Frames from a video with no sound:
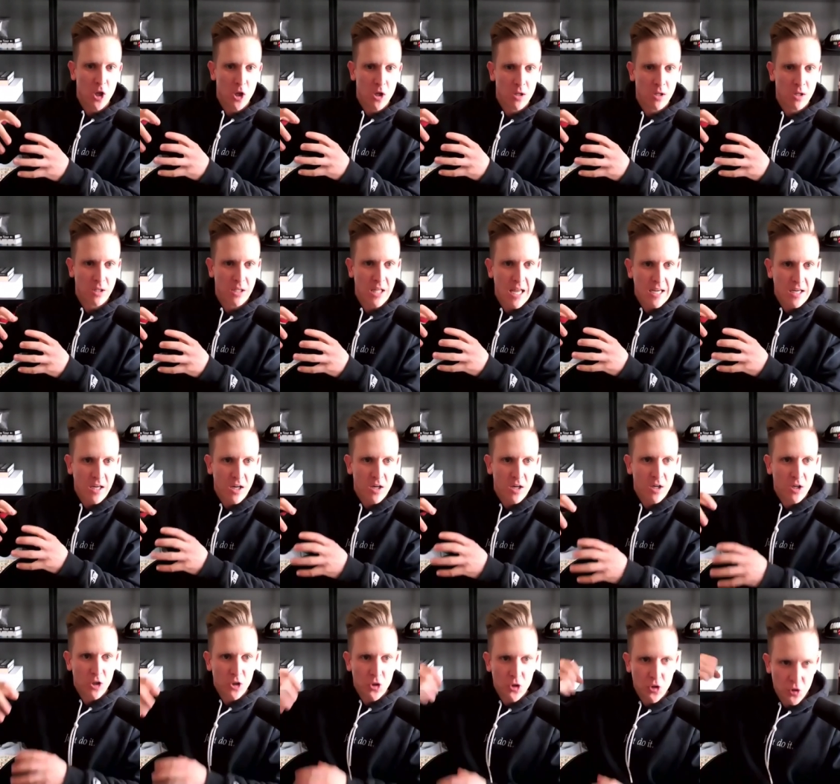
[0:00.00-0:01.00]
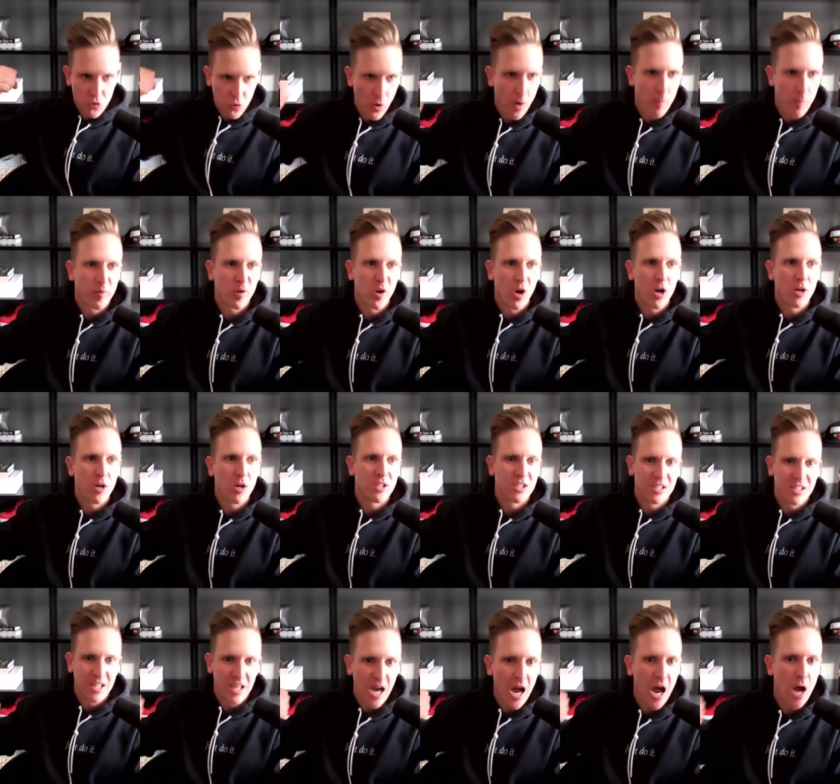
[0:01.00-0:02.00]
like trump card to
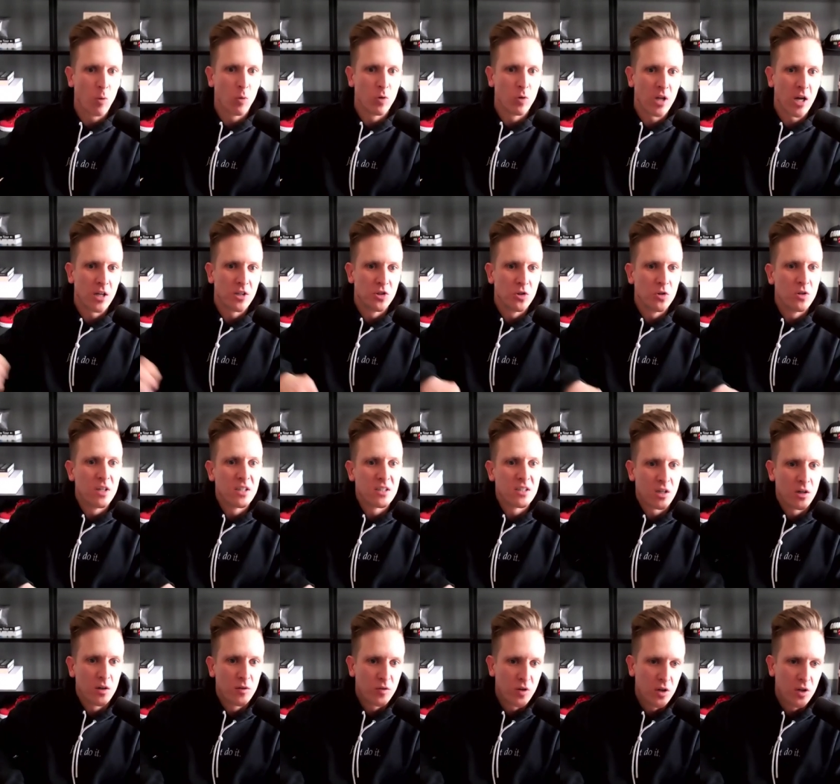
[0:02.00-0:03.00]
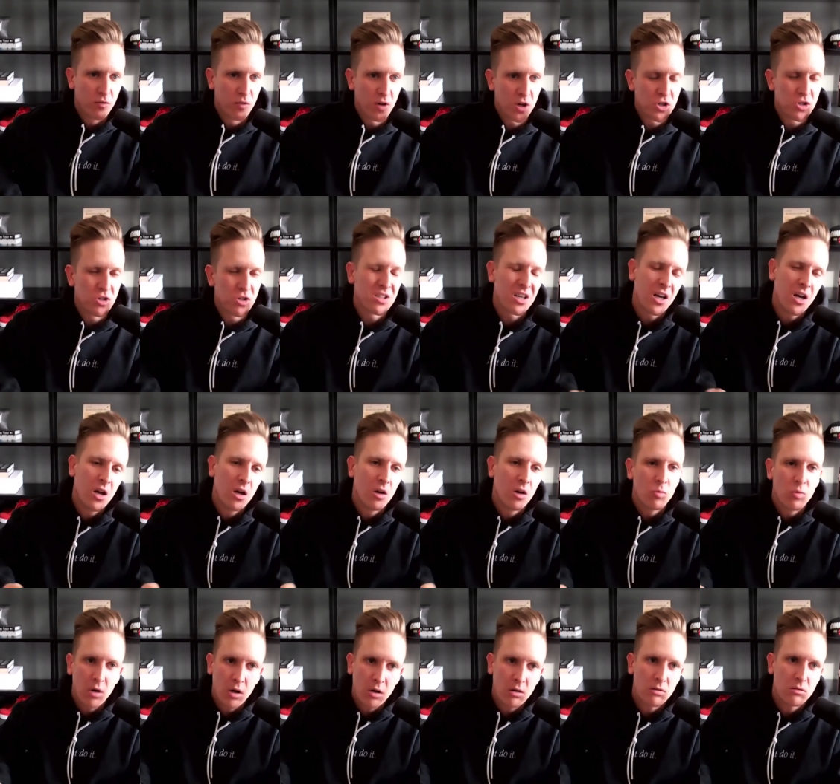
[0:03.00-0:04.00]
say I will not do this out of conviction is like, mm.
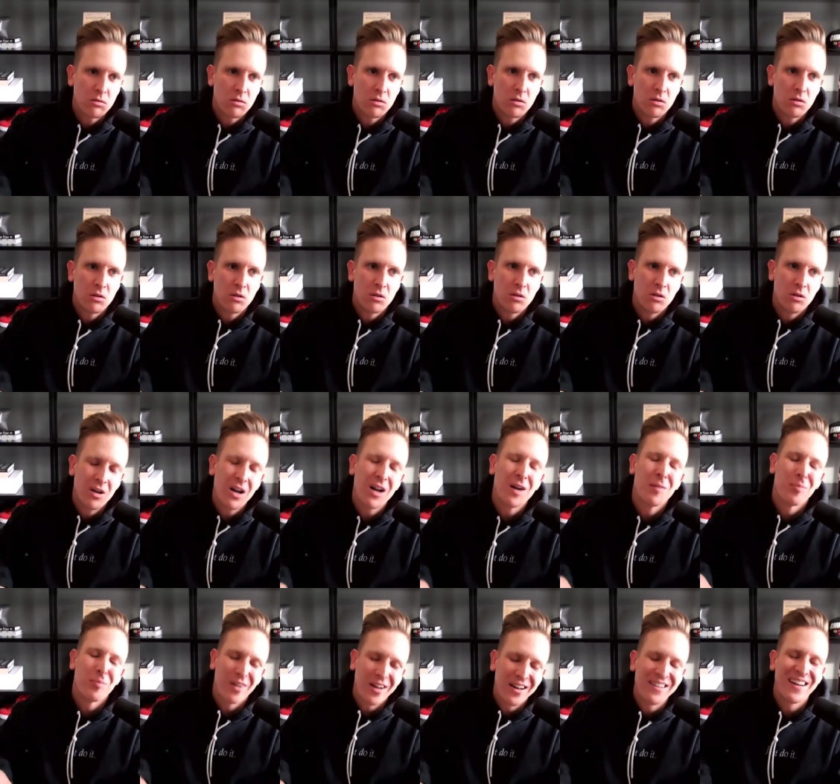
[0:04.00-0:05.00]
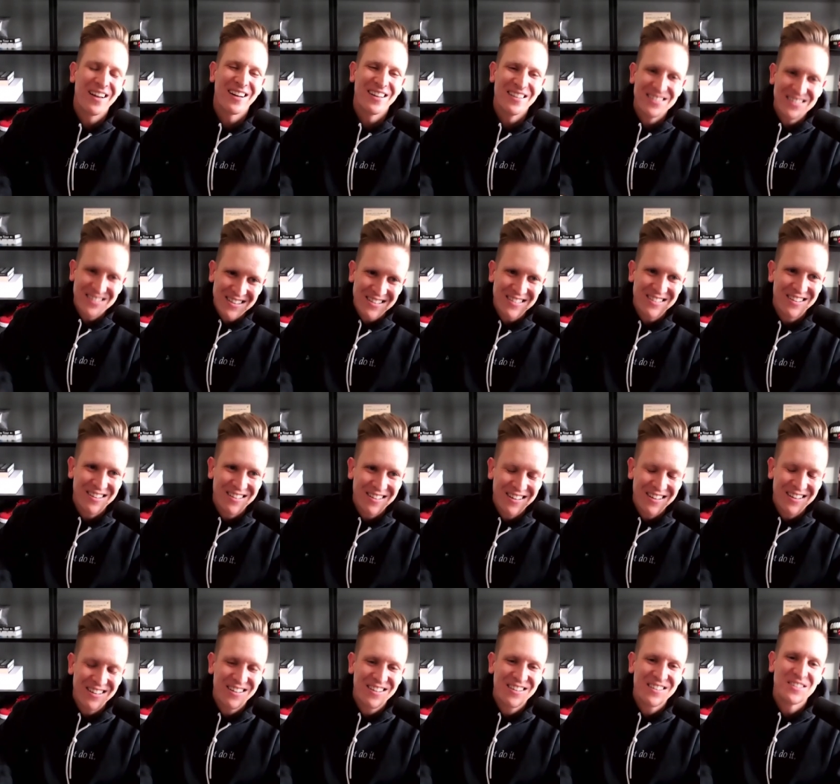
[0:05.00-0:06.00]
well you're not applying that
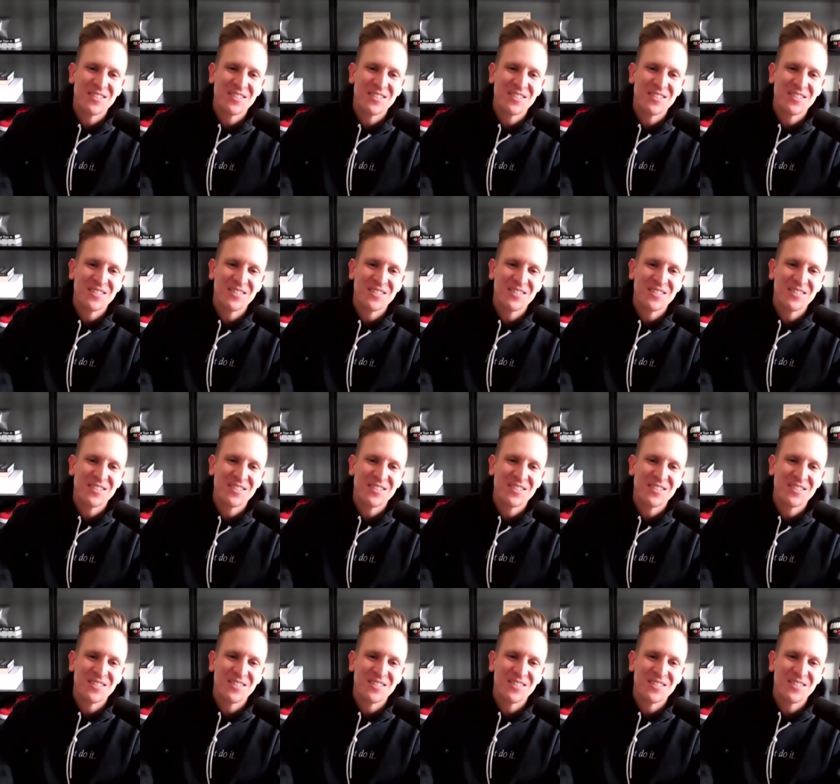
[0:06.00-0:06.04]
consistently.